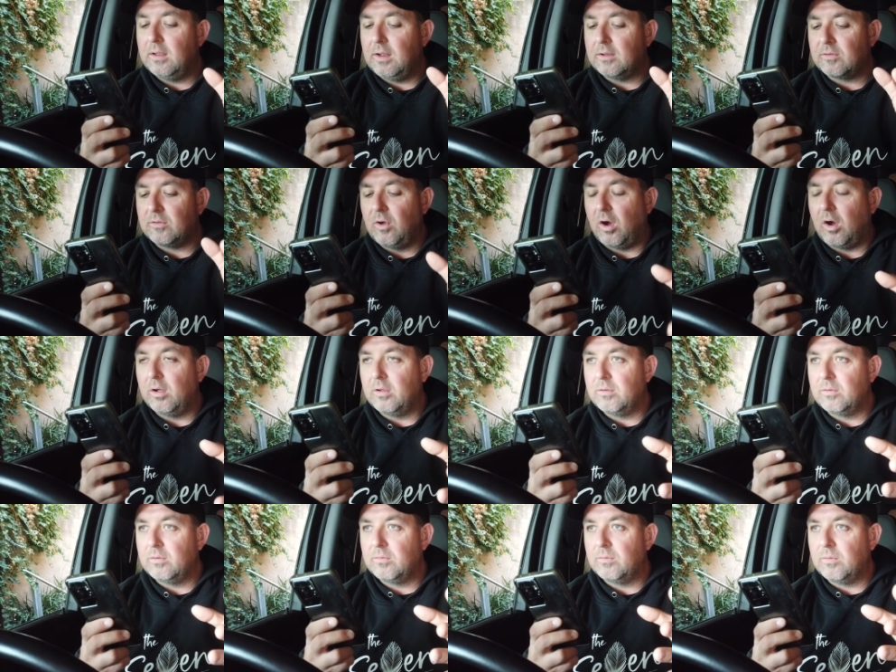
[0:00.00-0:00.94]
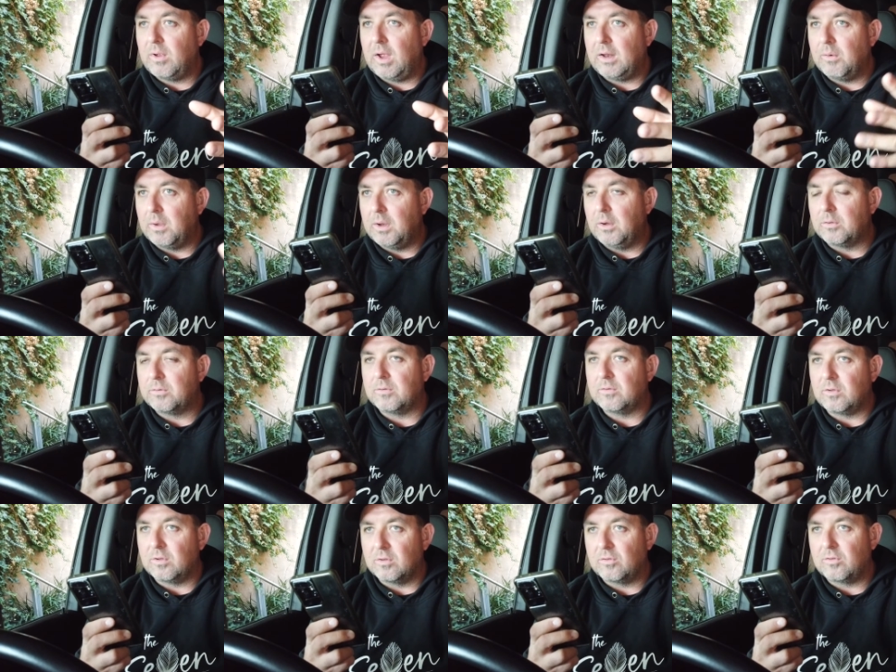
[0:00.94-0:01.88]
It's not anyone
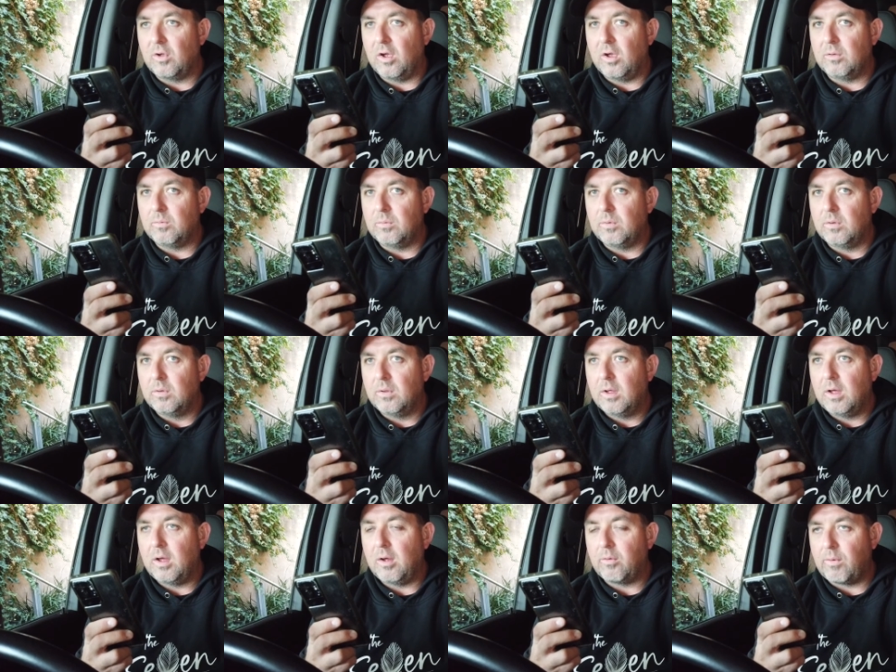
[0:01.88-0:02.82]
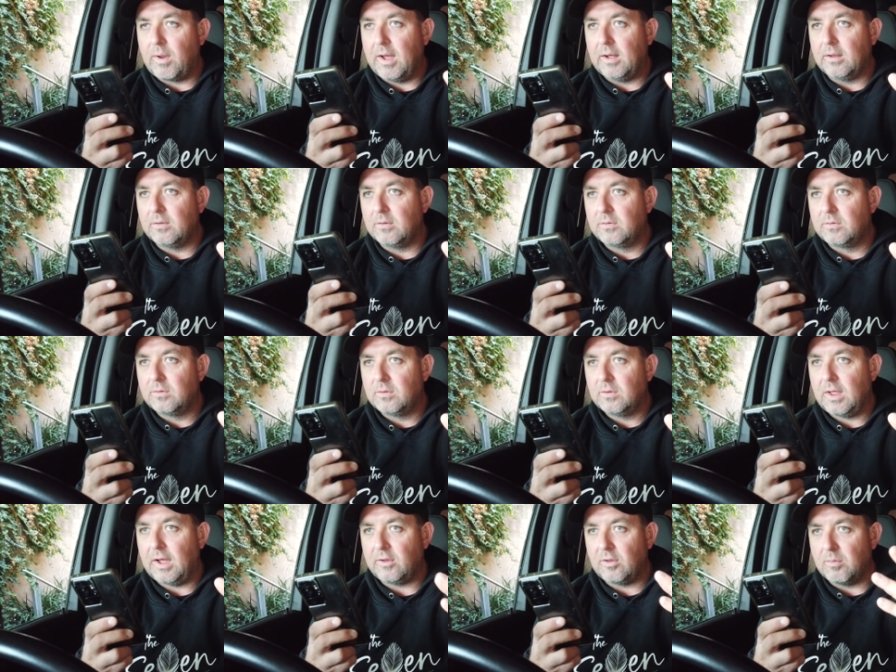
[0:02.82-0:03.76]
else's concern around
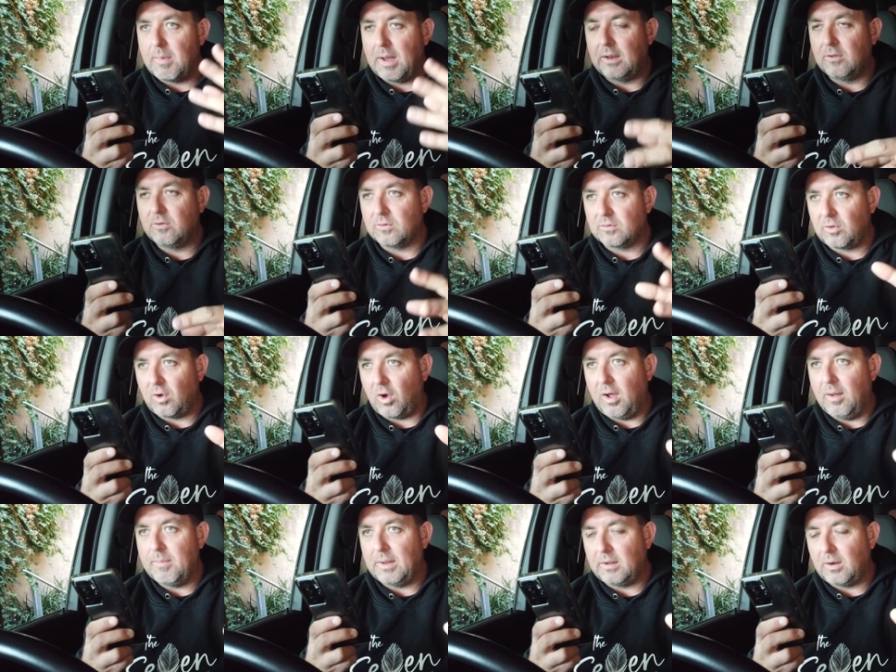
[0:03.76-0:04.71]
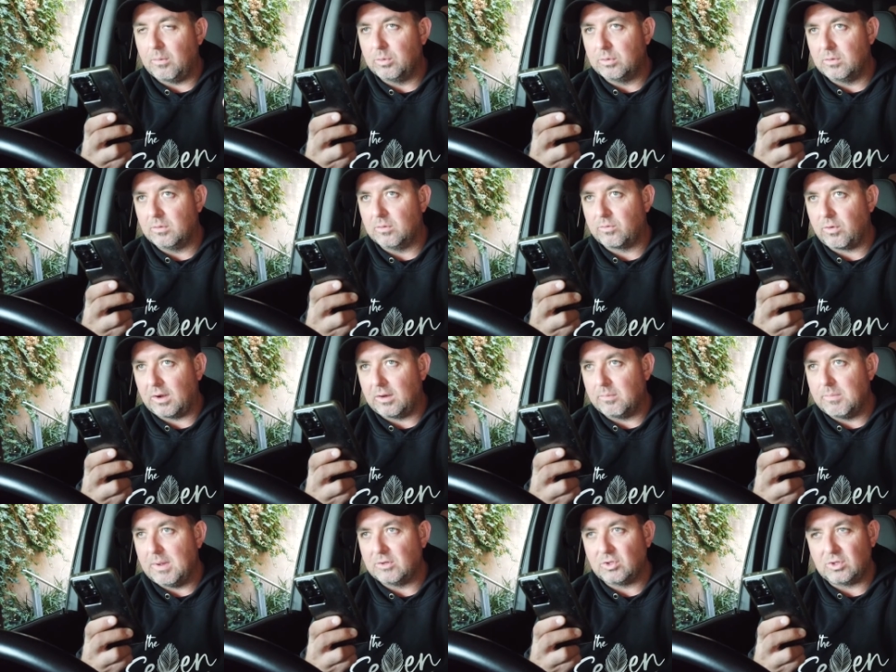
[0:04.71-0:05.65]
how you manage your time, and I wouldn't try
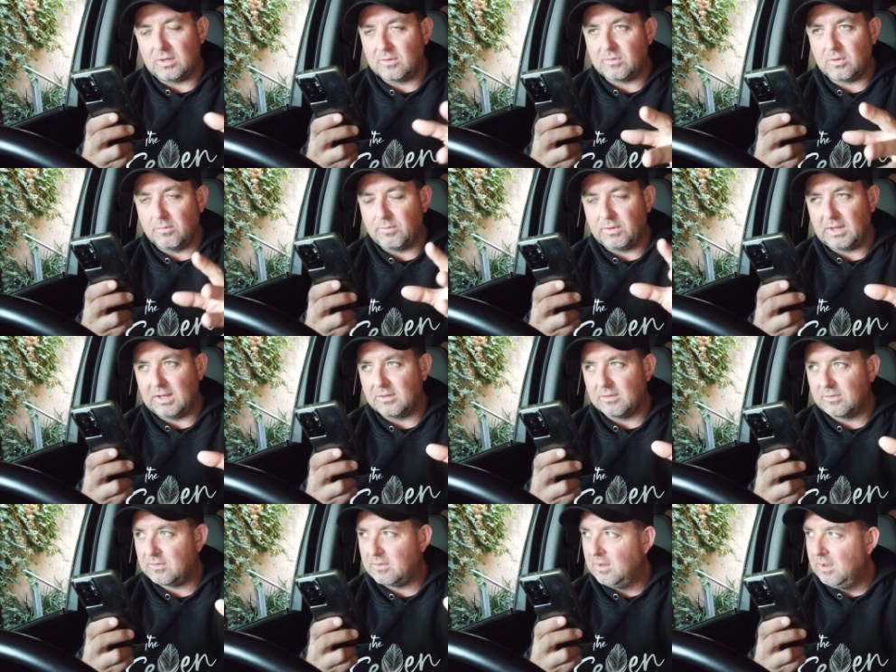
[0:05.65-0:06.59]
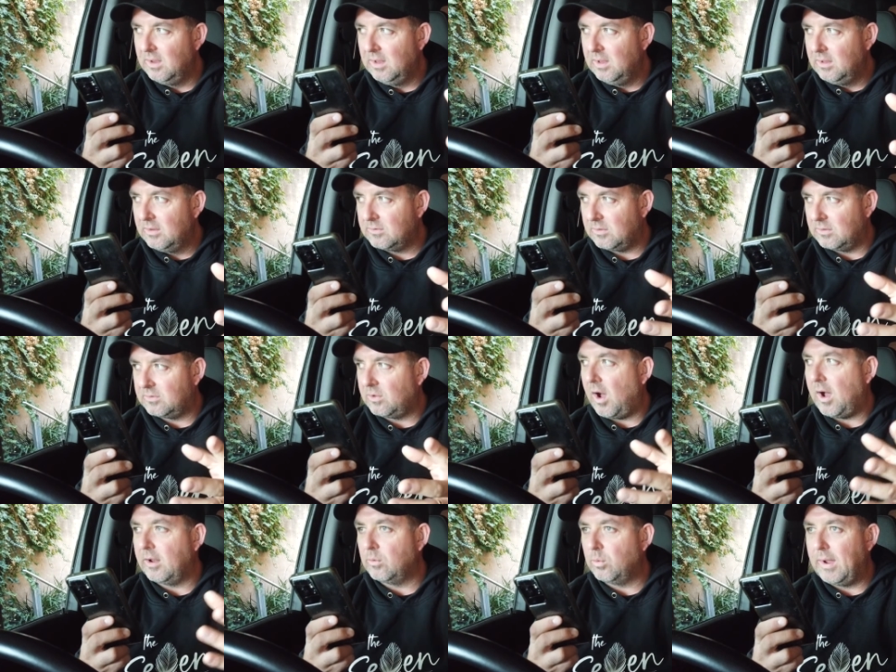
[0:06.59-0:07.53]
to measure yourself against
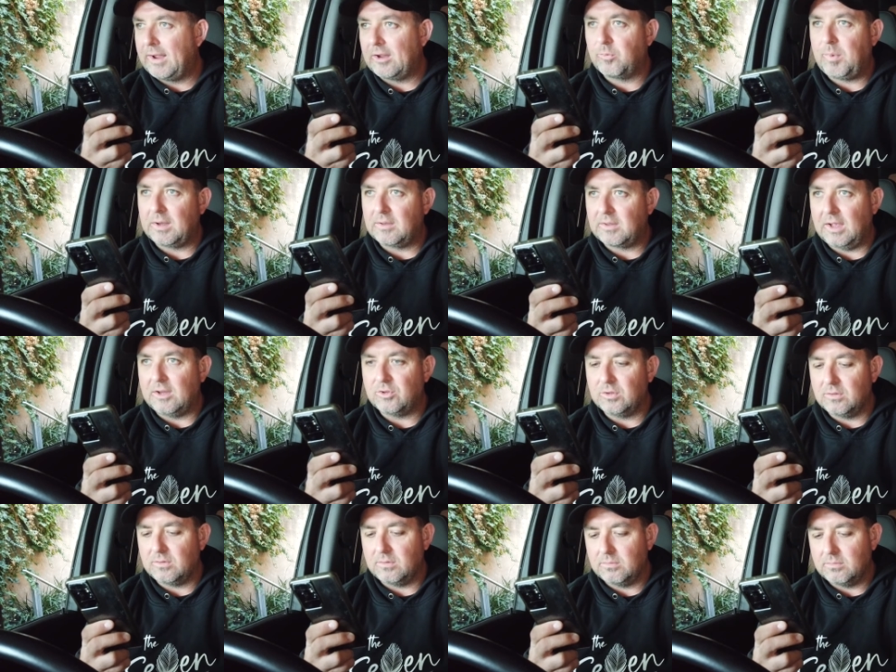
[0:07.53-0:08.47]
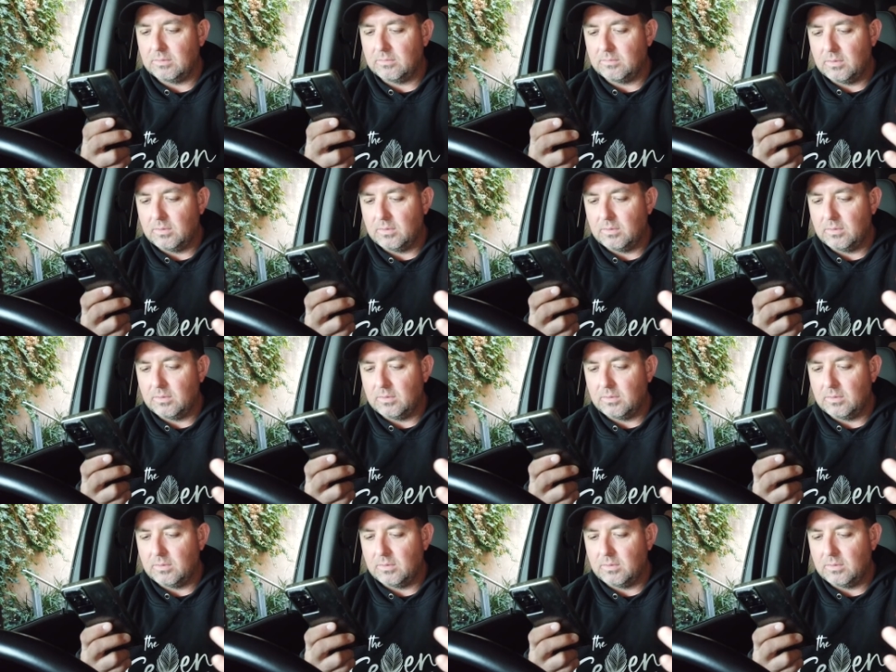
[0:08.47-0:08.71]
societal expectations.